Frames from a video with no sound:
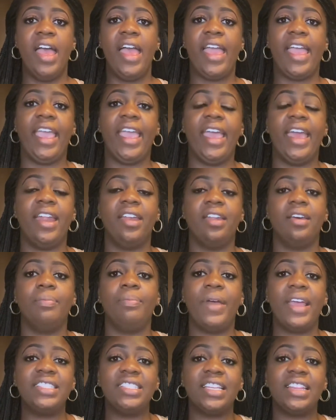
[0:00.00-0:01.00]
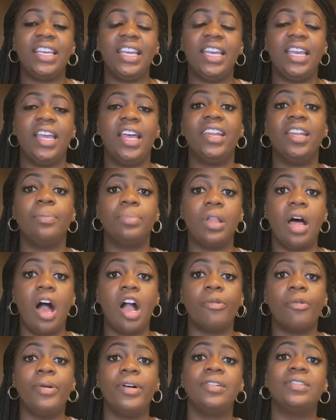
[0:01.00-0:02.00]
And basically, the
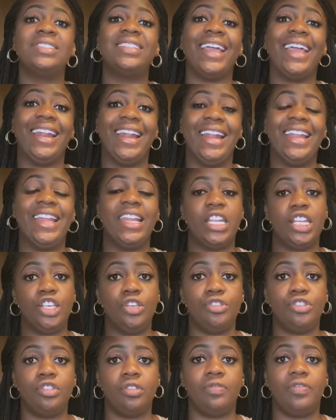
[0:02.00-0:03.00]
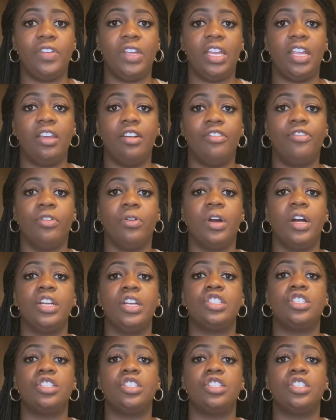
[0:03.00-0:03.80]
blog post and I did a YouTube video for it.